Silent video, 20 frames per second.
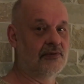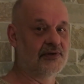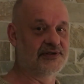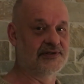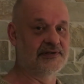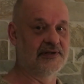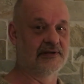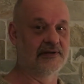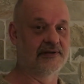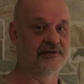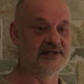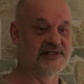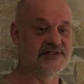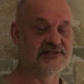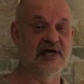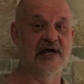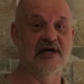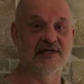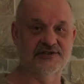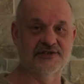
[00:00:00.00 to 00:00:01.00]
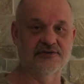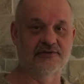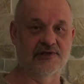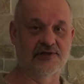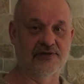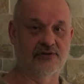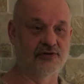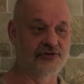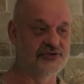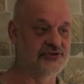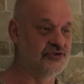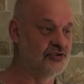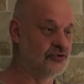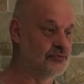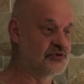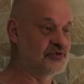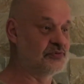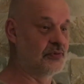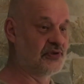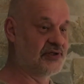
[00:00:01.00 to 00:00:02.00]
what this actually
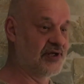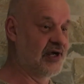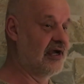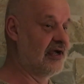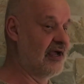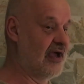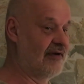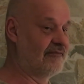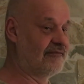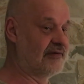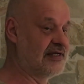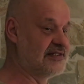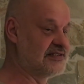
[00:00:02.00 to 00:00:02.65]
consumes, what I have